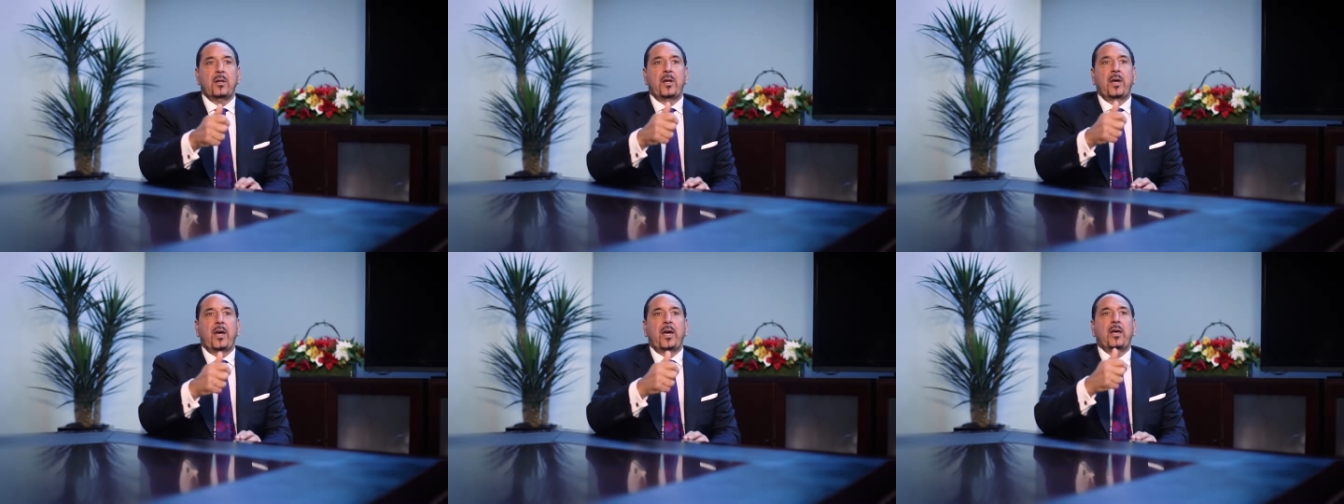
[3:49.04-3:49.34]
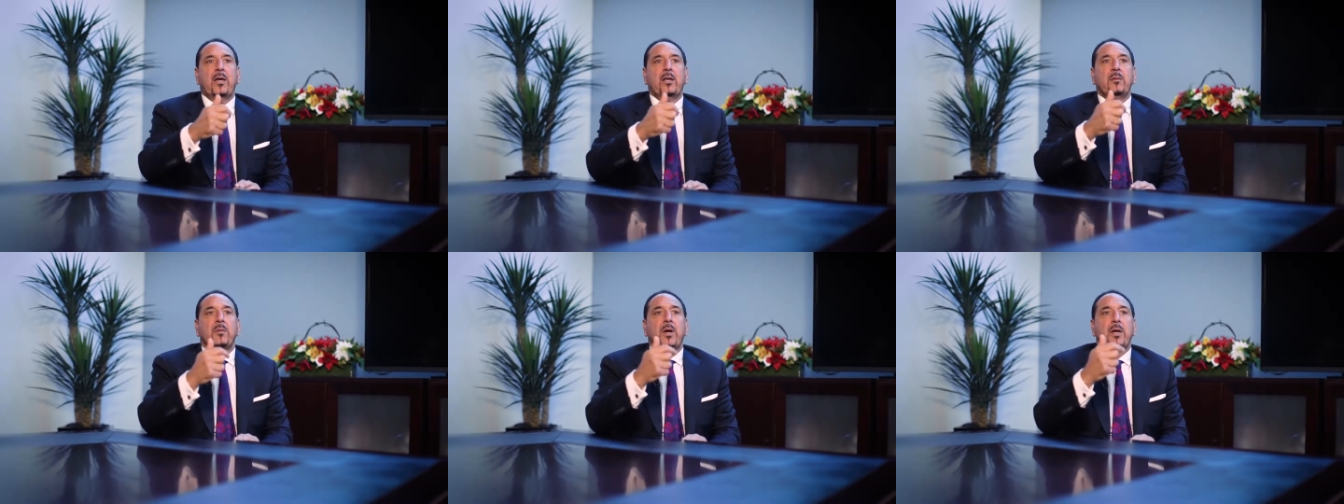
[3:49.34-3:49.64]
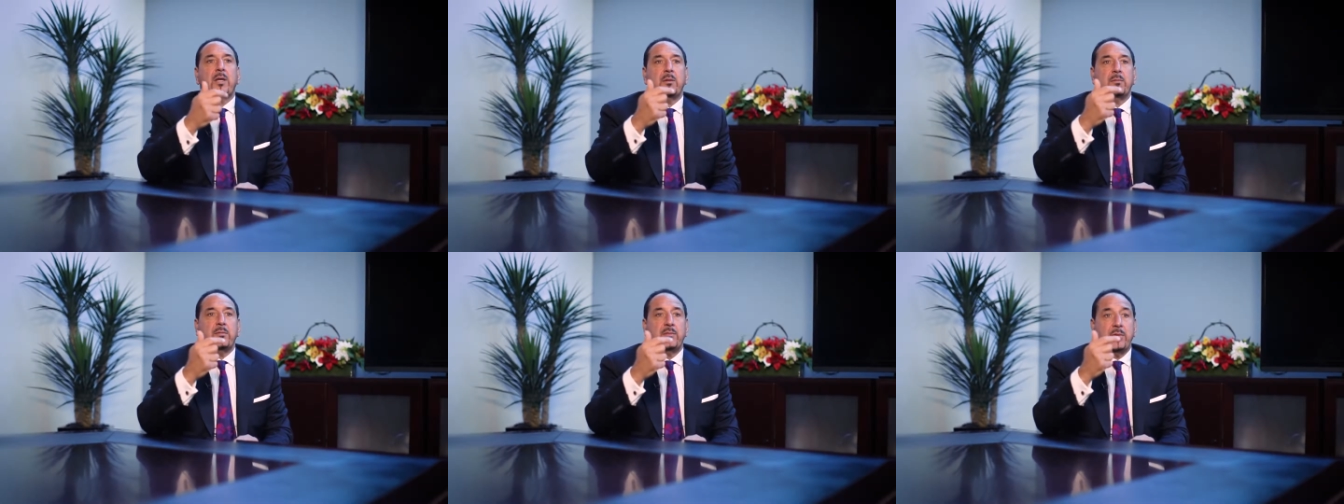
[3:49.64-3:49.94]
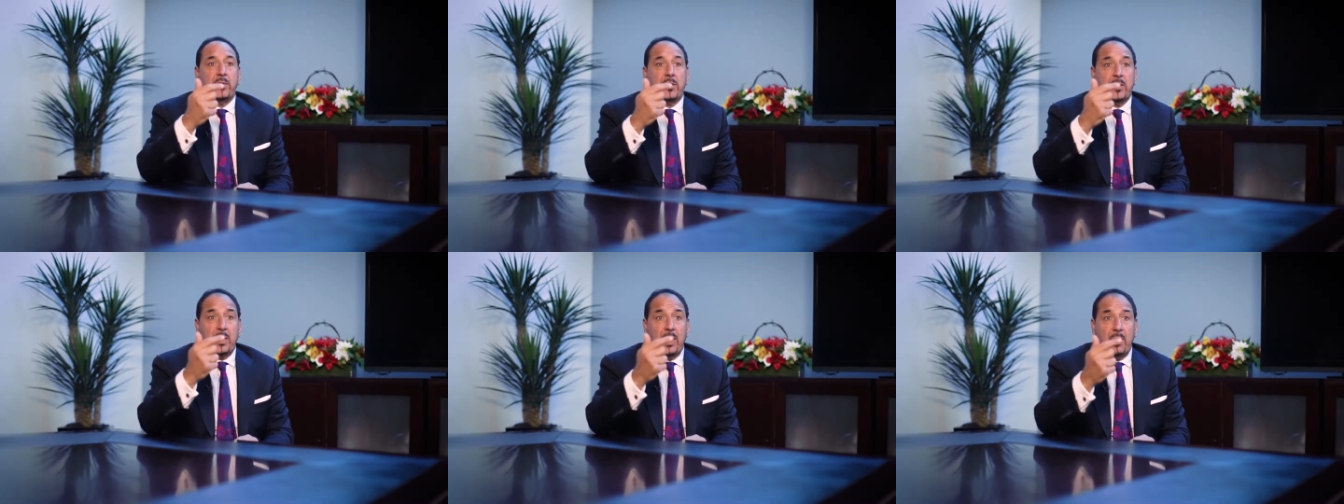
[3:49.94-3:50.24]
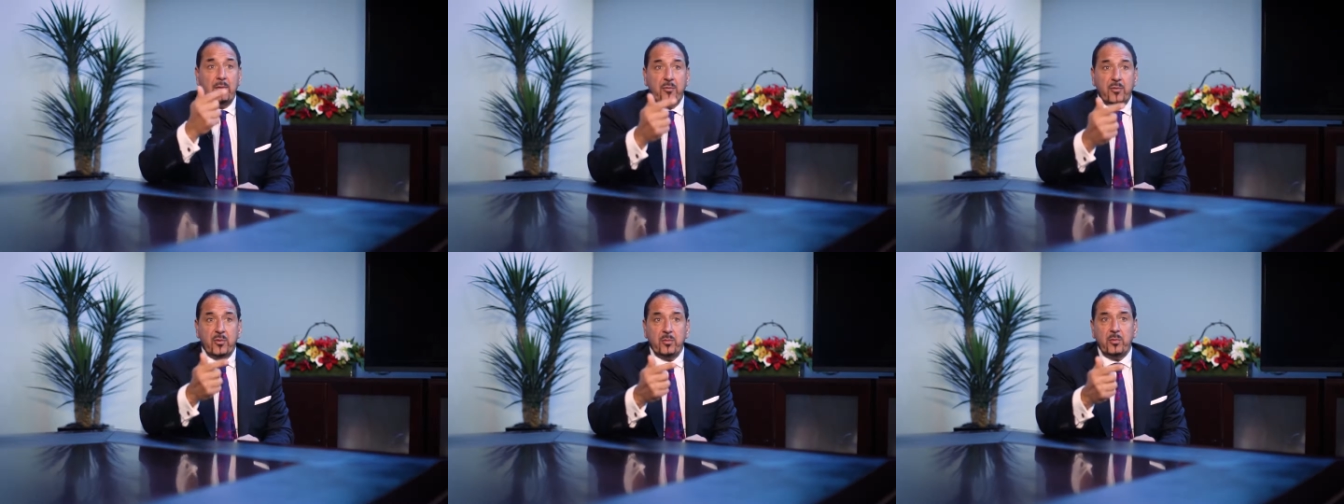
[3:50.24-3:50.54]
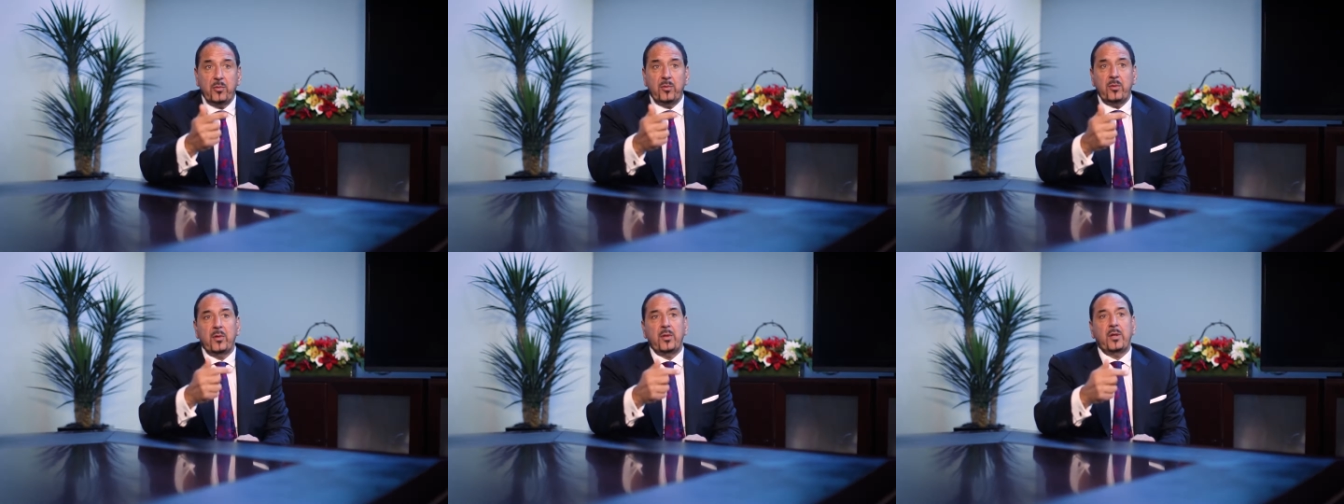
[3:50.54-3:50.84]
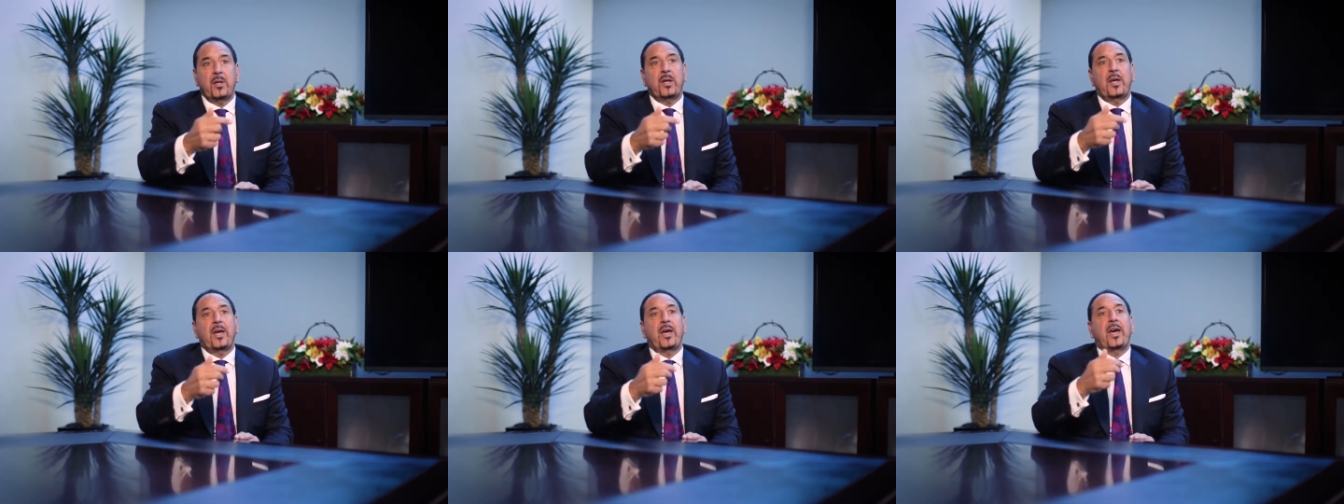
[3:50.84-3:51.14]
how you can make them feel comfortable,
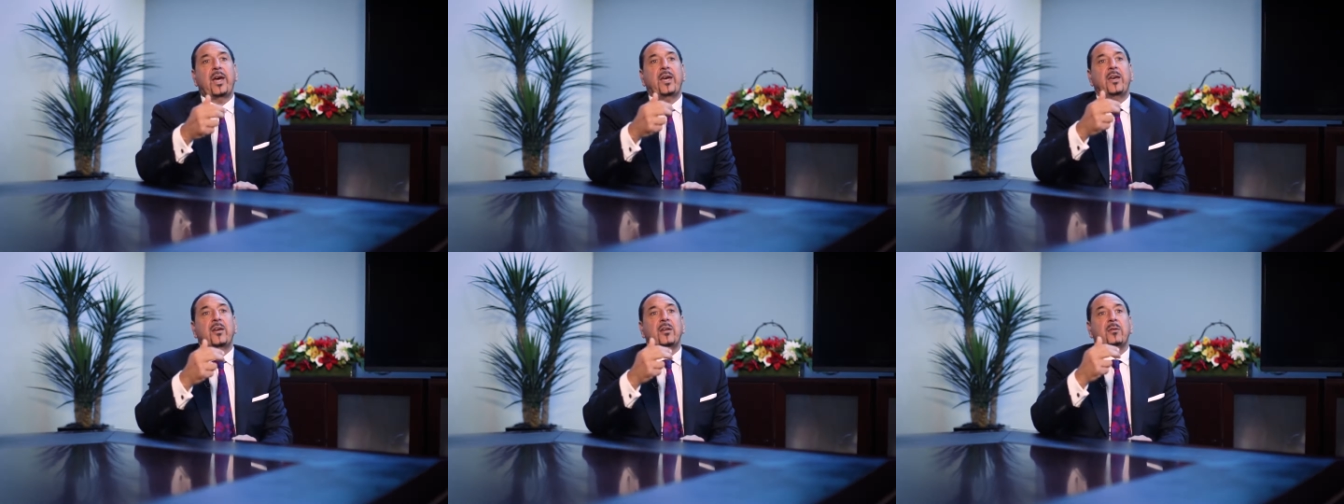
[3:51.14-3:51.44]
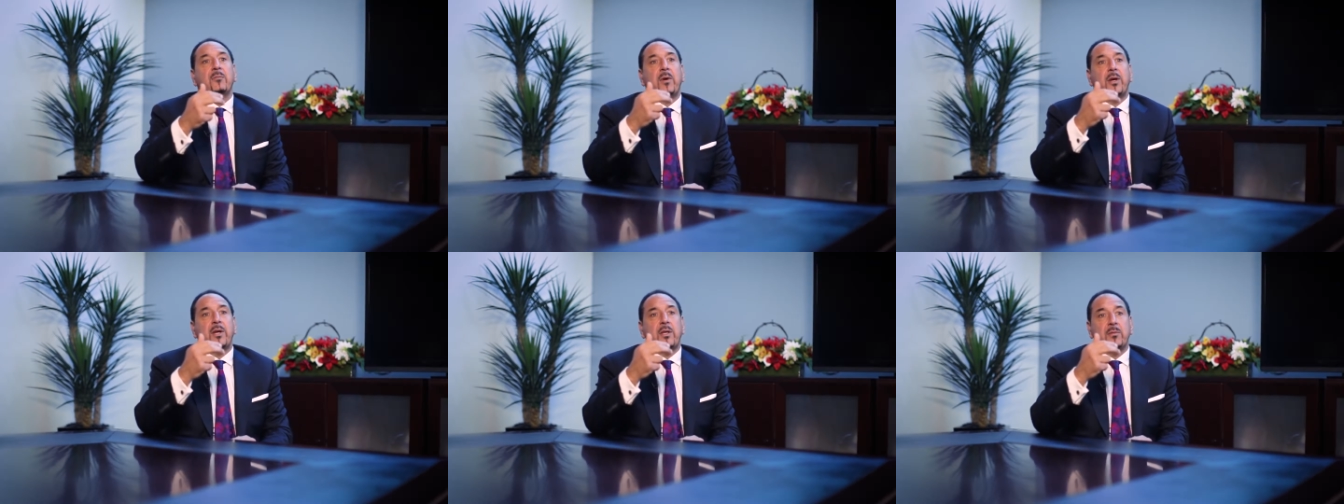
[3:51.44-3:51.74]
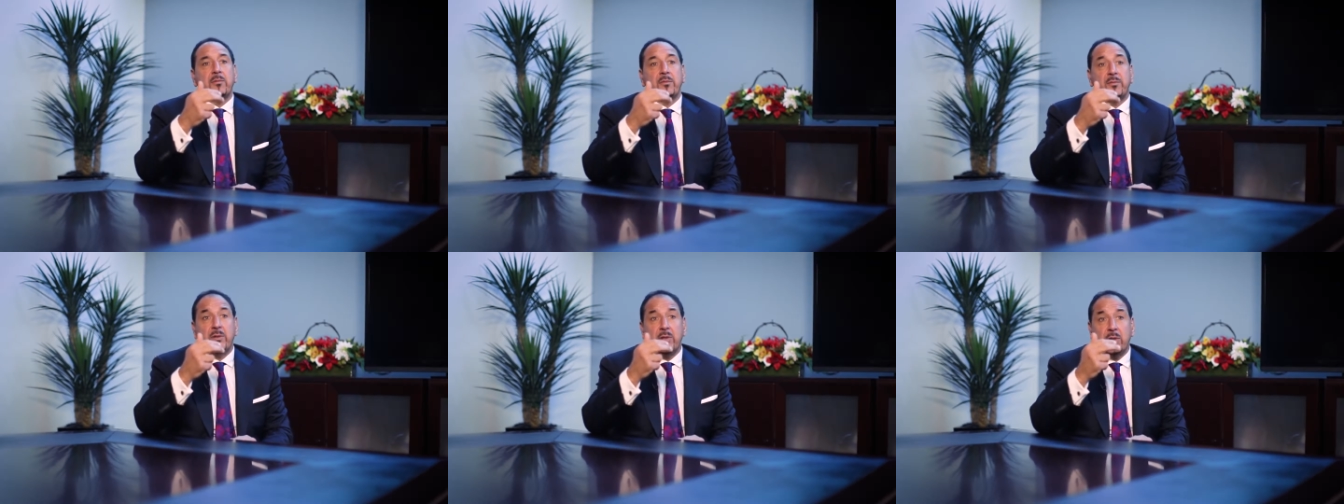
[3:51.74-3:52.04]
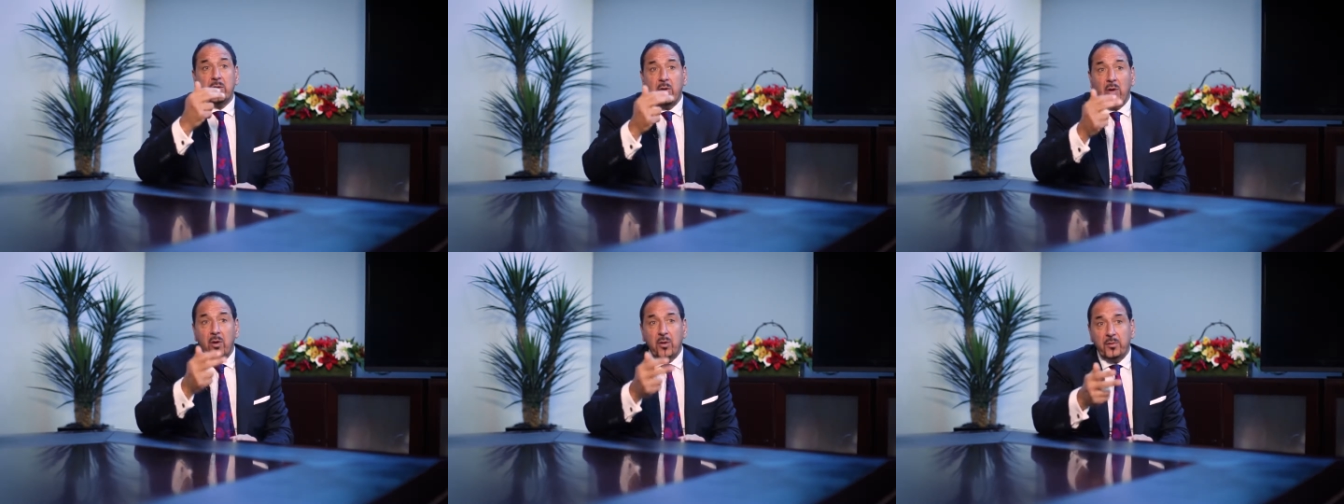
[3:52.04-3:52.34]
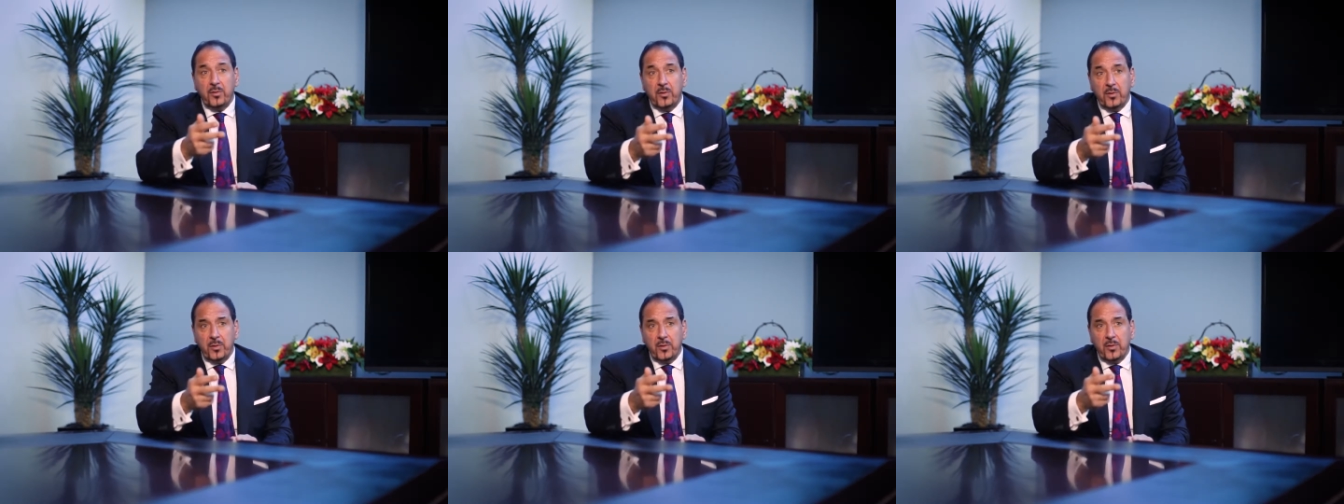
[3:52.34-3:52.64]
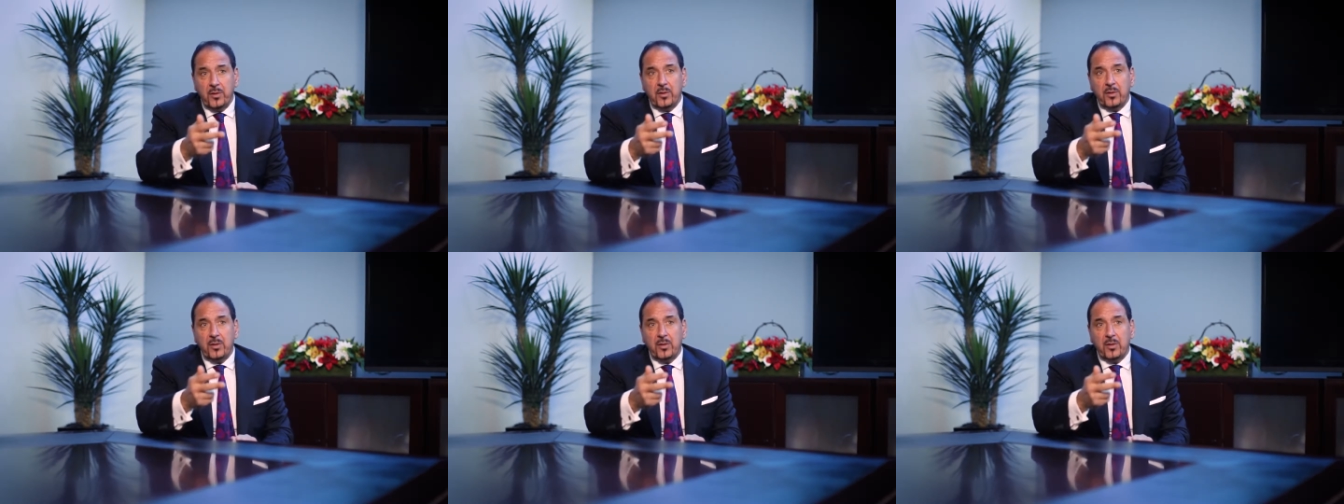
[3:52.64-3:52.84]
how you can make them feel confident.